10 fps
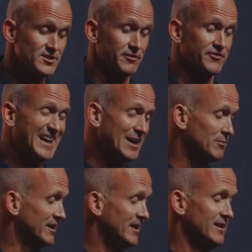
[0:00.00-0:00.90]
our
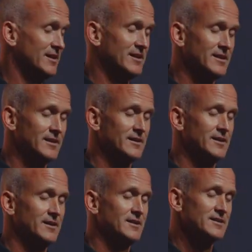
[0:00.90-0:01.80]
family,
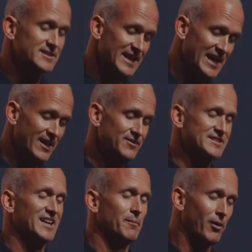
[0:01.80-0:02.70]
saved,
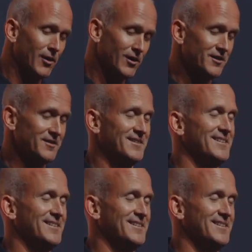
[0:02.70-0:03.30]
set apart,